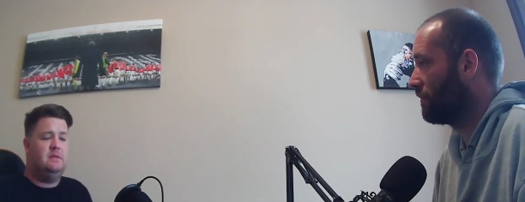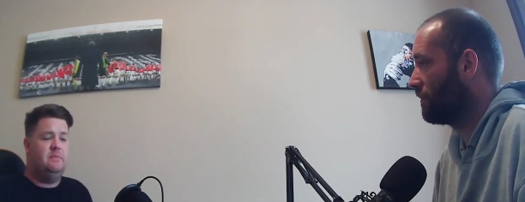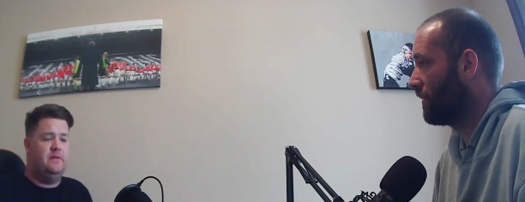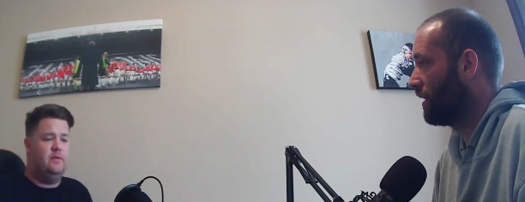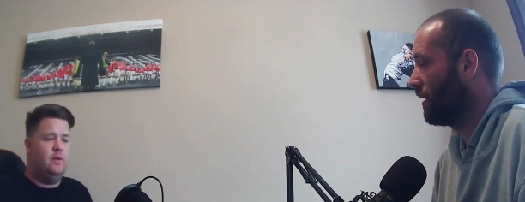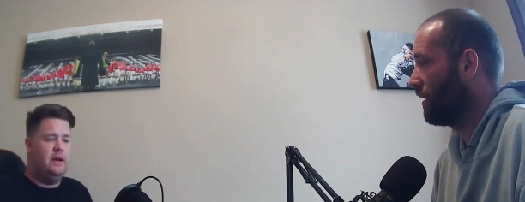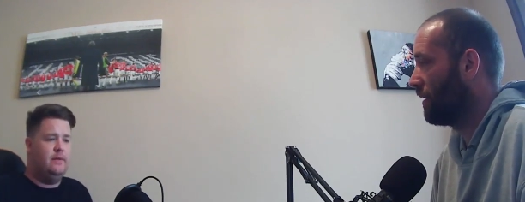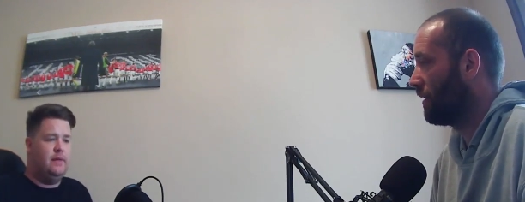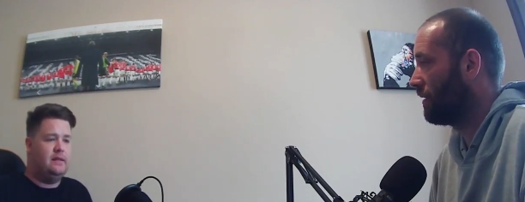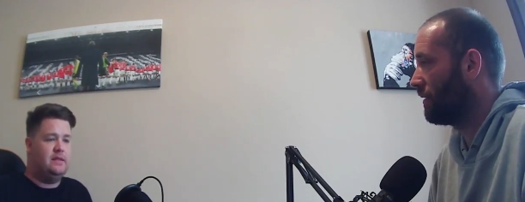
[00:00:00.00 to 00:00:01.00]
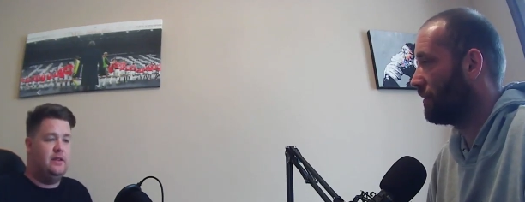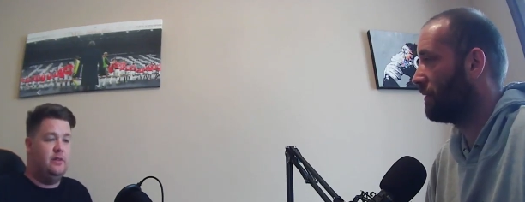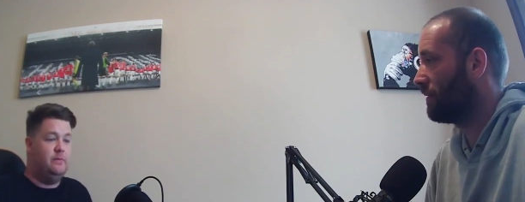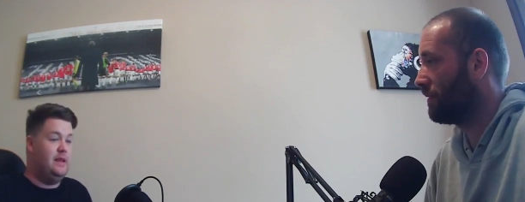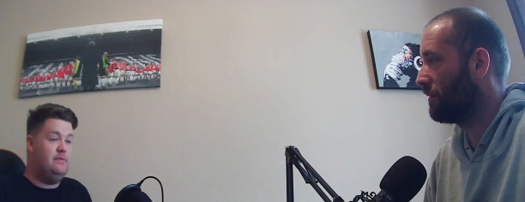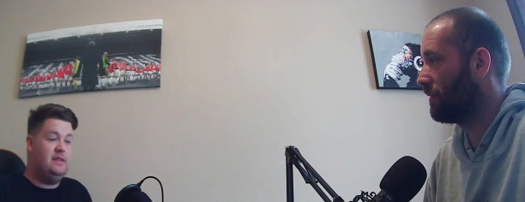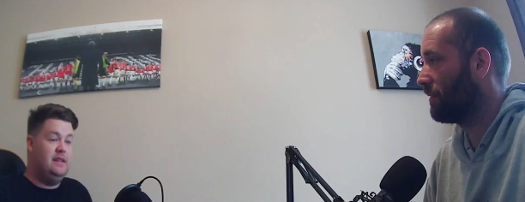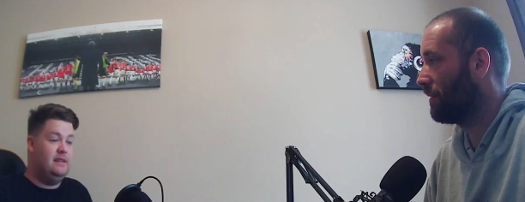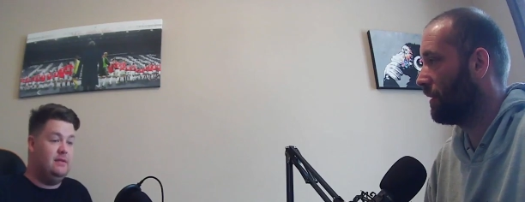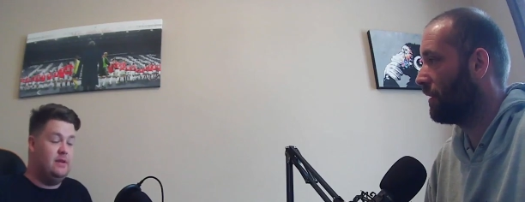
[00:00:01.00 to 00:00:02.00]
Speaker 1: bit of a weird thing to do. But that was
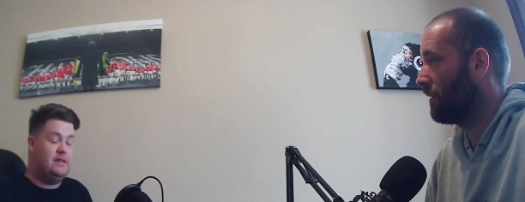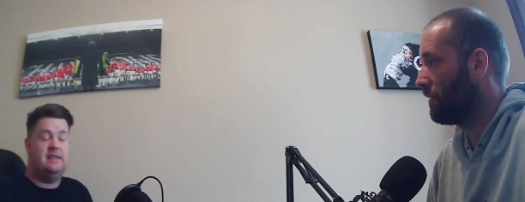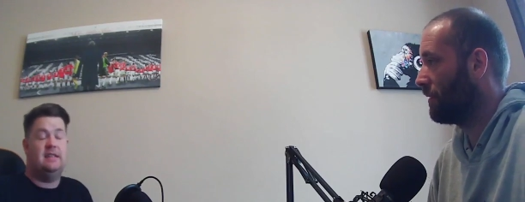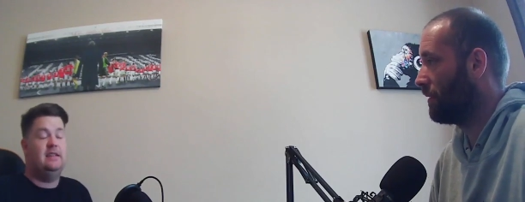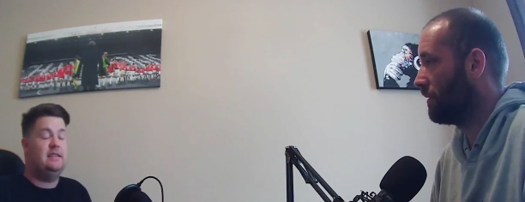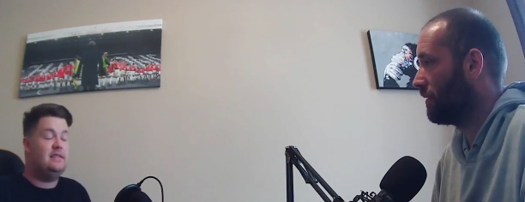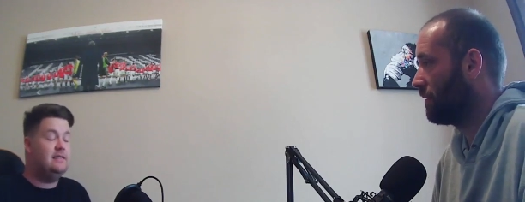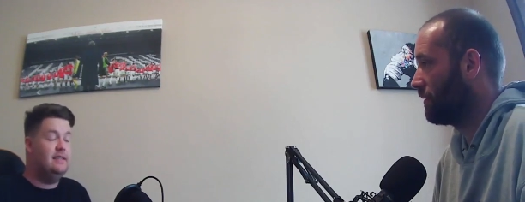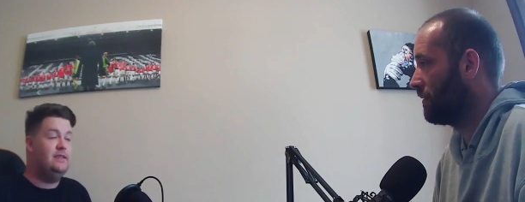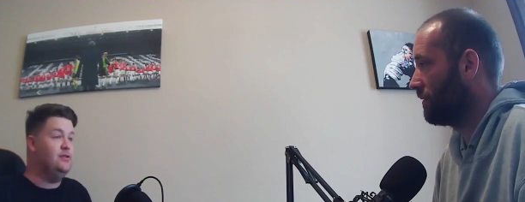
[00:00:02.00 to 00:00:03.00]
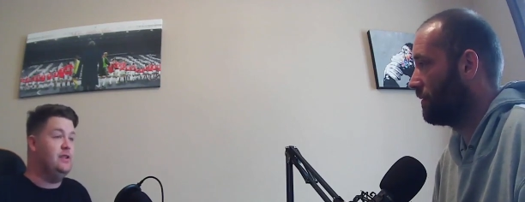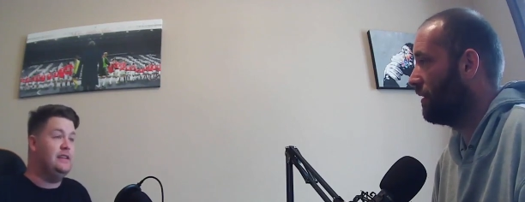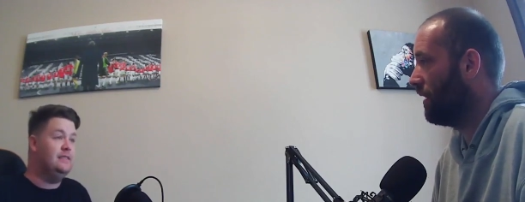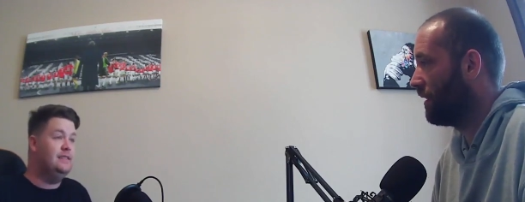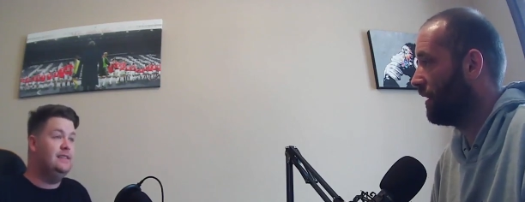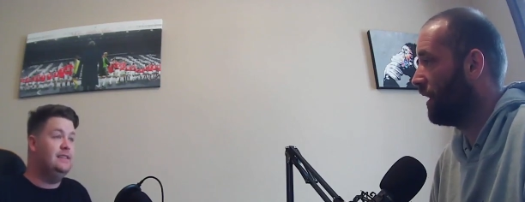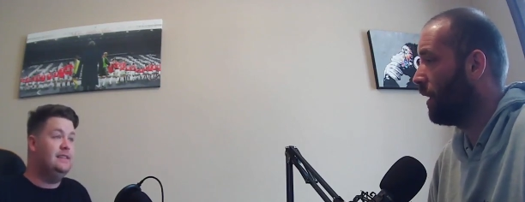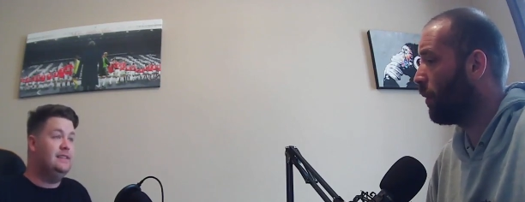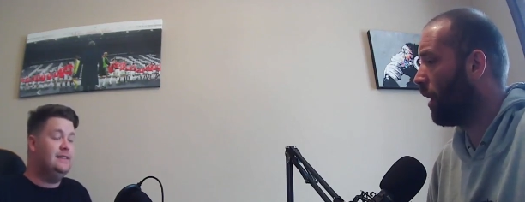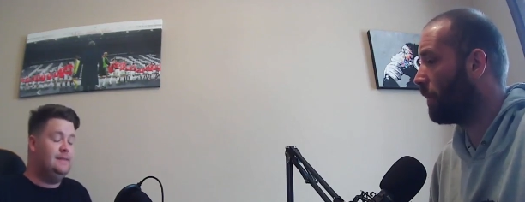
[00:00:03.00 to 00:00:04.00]
it, and the rest they say is history. Yeah.
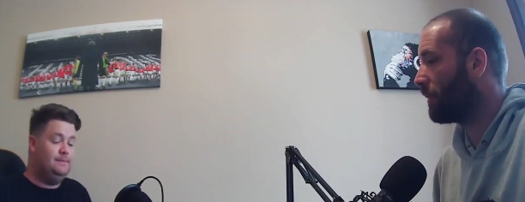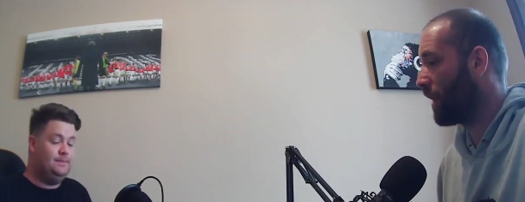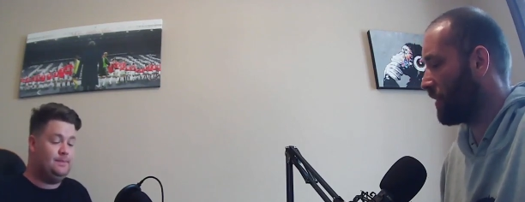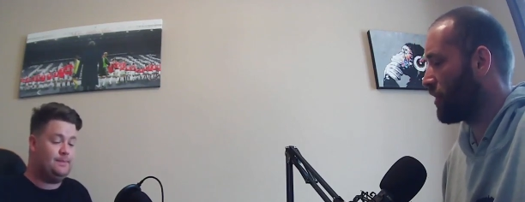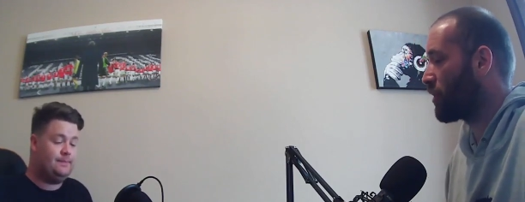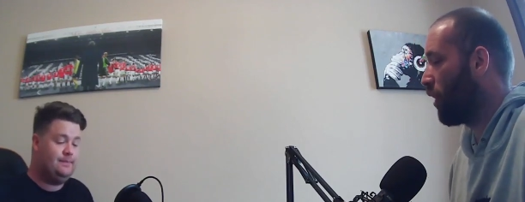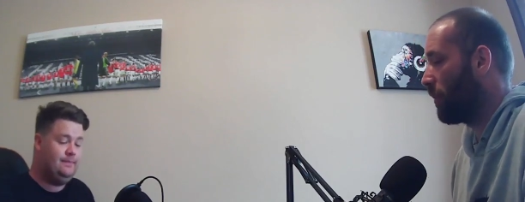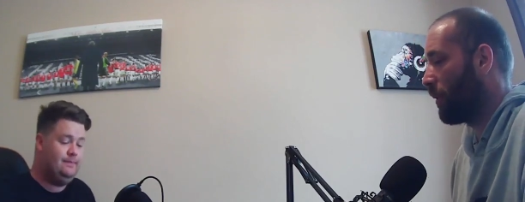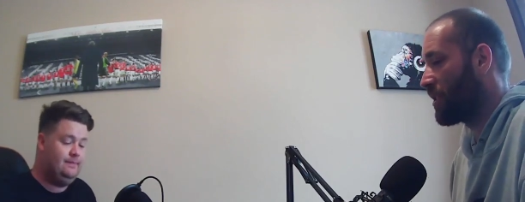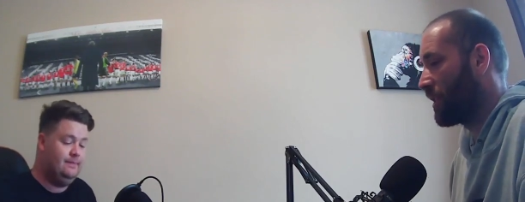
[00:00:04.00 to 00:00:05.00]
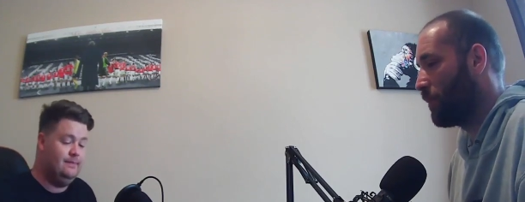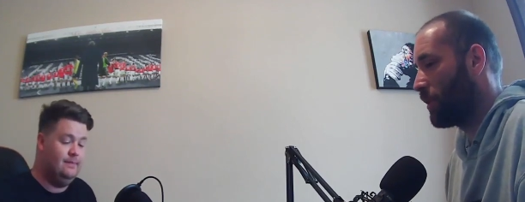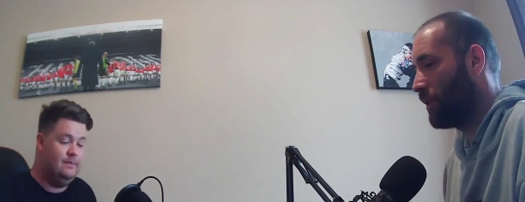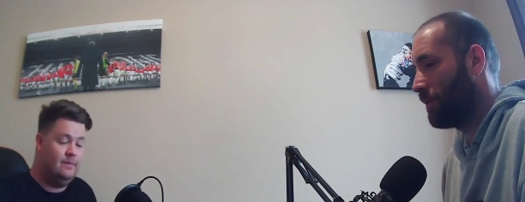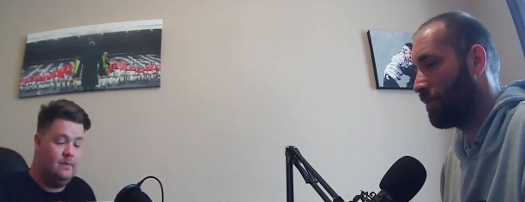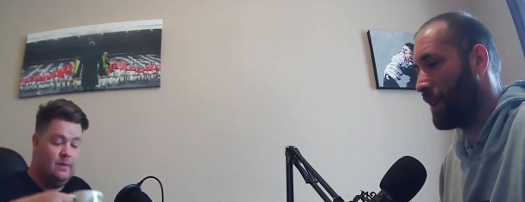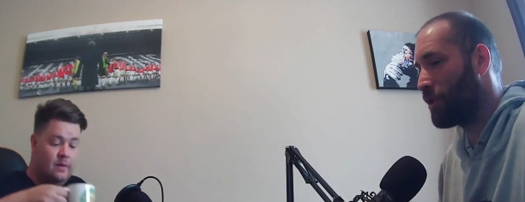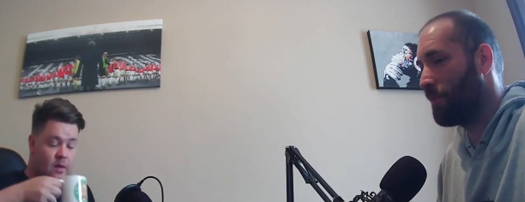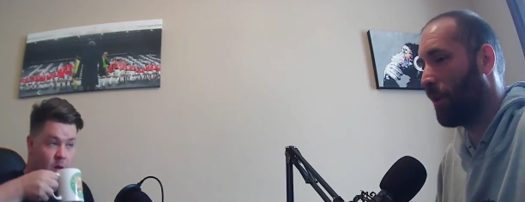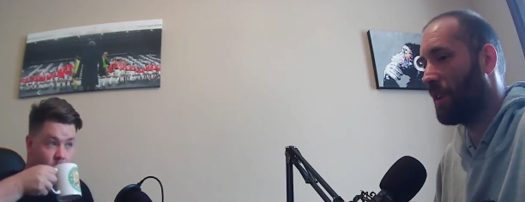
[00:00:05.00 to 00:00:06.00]
Speaker 2: Well, I mean, eh, describe obviously what you
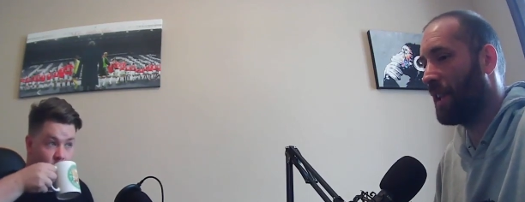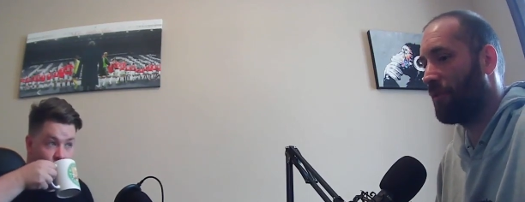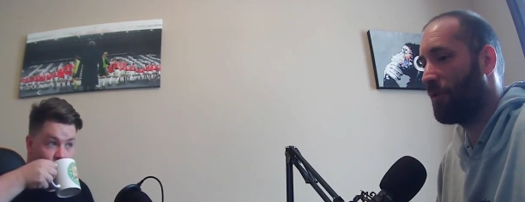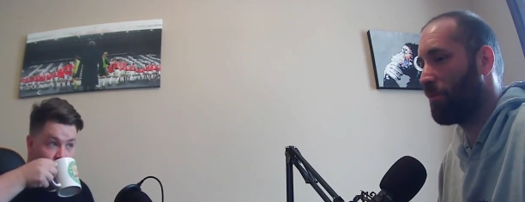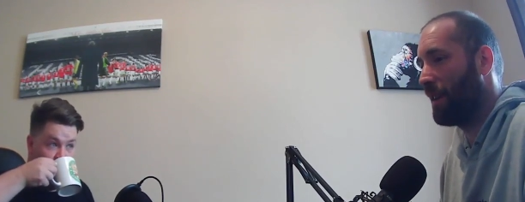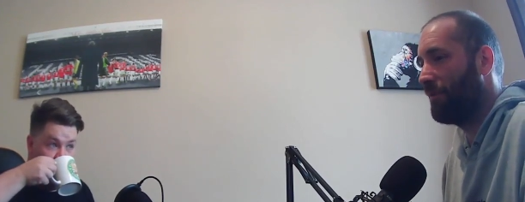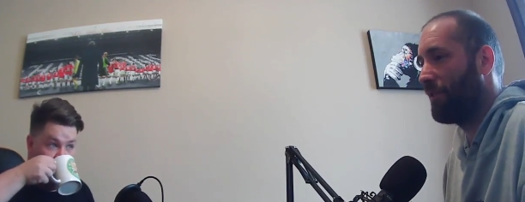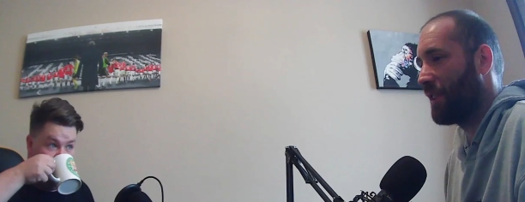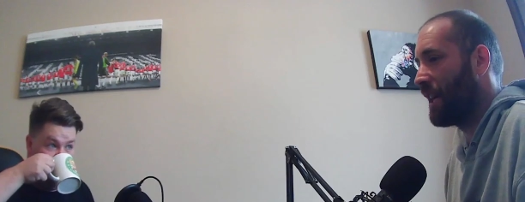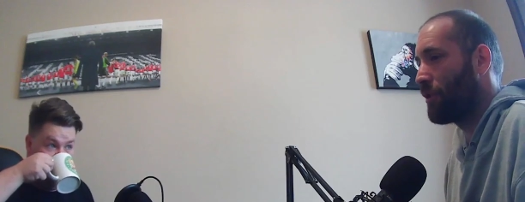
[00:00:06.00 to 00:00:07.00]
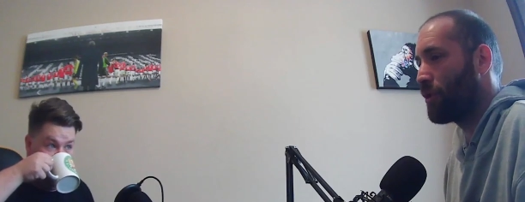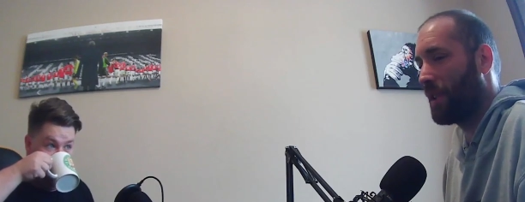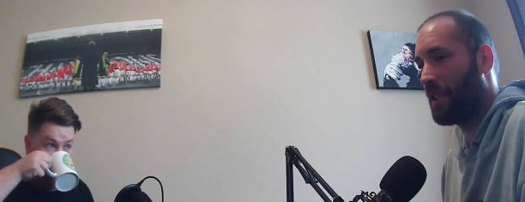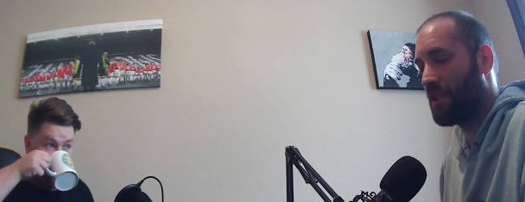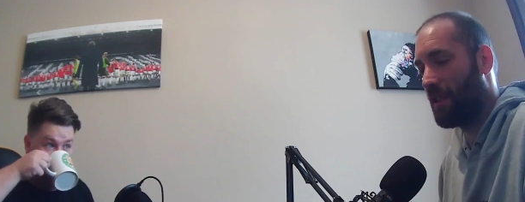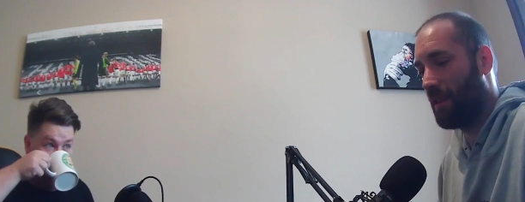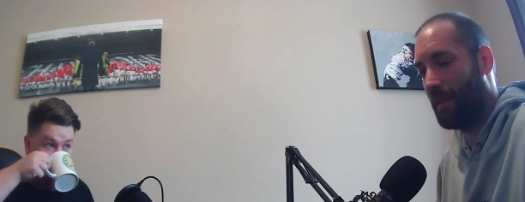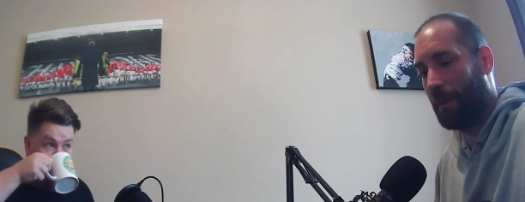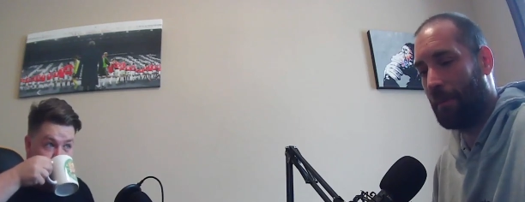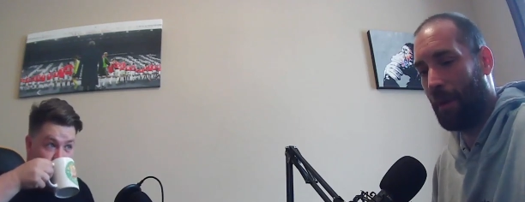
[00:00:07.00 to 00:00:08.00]
mentioned by the length and breadth of the country, because
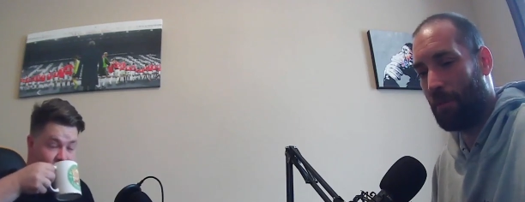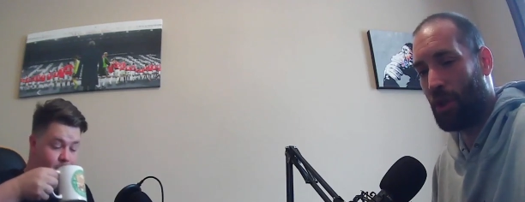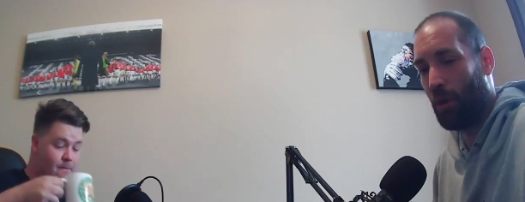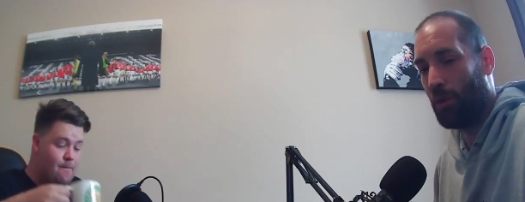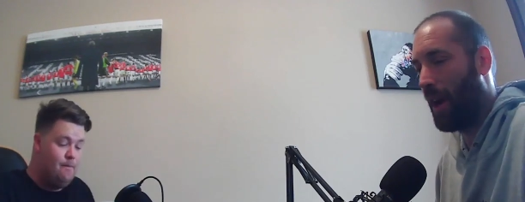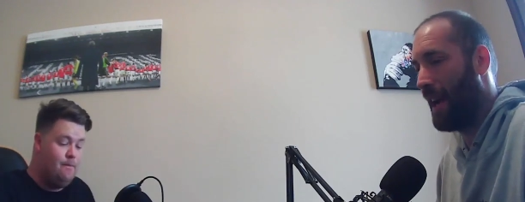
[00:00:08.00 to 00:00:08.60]
I'm, I'm sure not